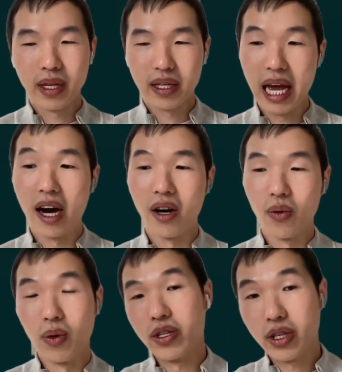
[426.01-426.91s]
Now,
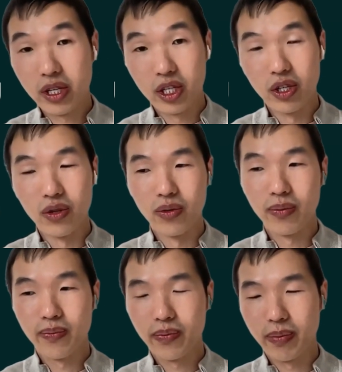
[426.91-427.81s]
what you could do,
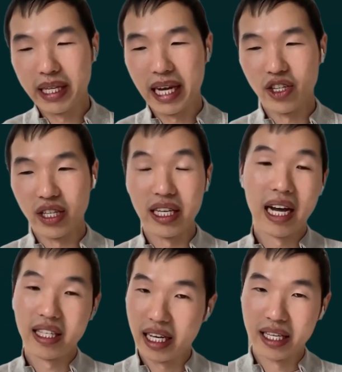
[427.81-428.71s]
potentially,
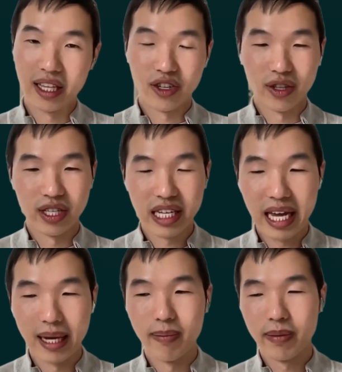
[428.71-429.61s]
not saying these are the
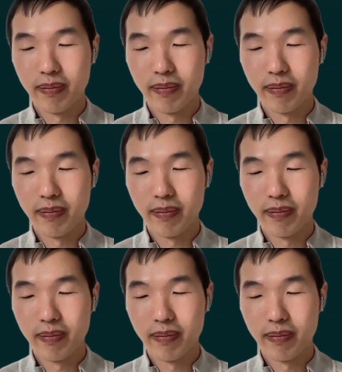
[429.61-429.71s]
same,